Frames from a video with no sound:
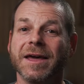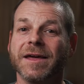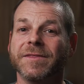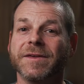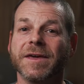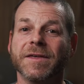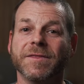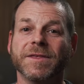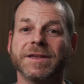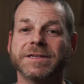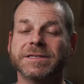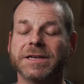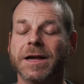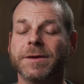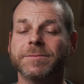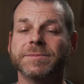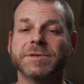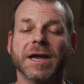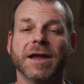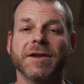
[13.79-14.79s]
this
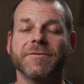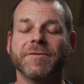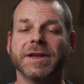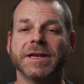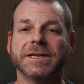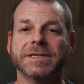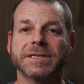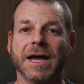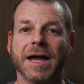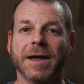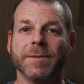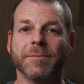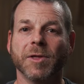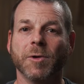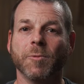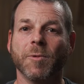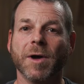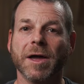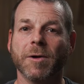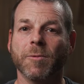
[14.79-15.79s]
comes kind of in a
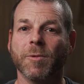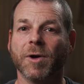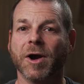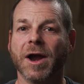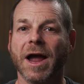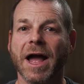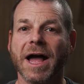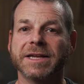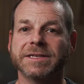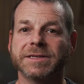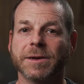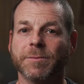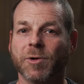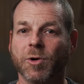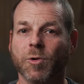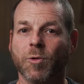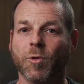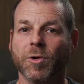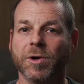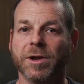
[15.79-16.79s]
timely way, where as I'm
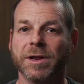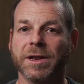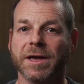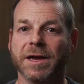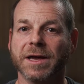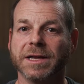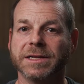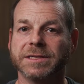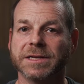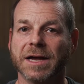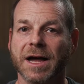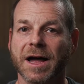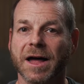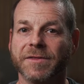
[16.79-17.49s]
recording it,